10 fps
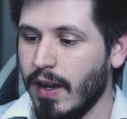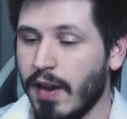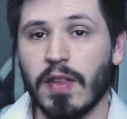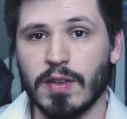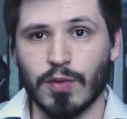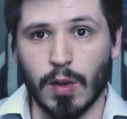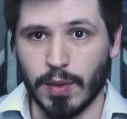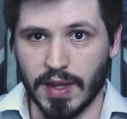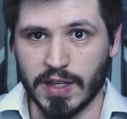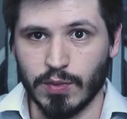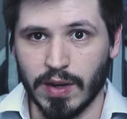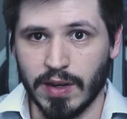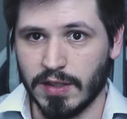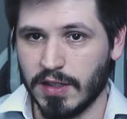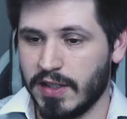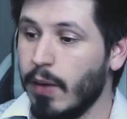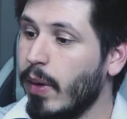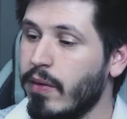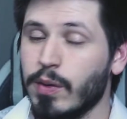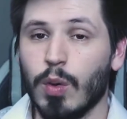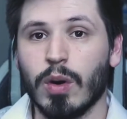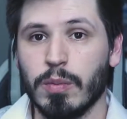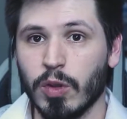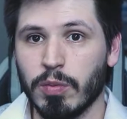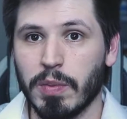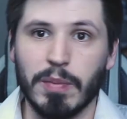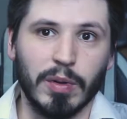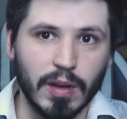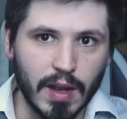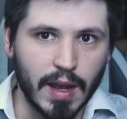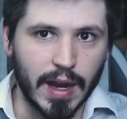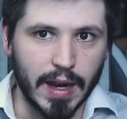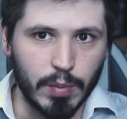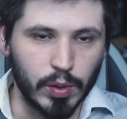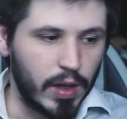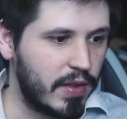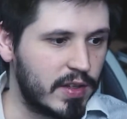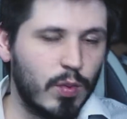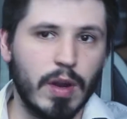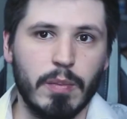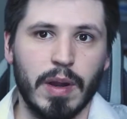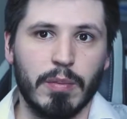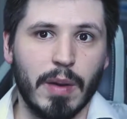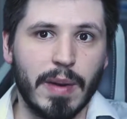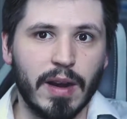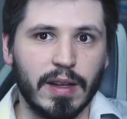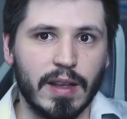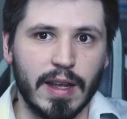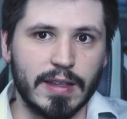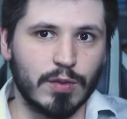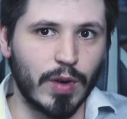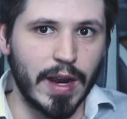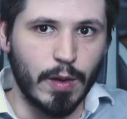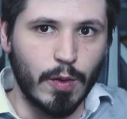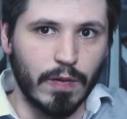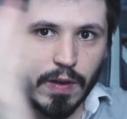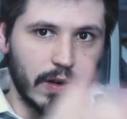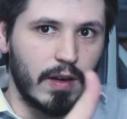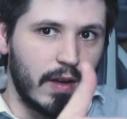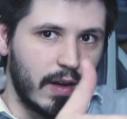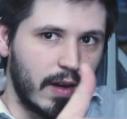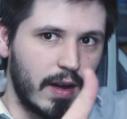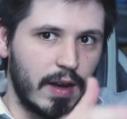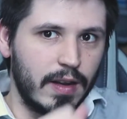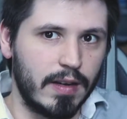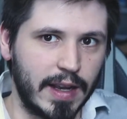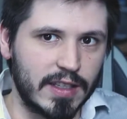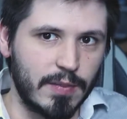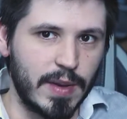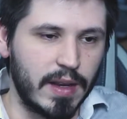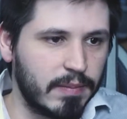Nothing's wrong with this one. It's just that when I record multiple people, I pull out this one, but primarily it's right over next to me.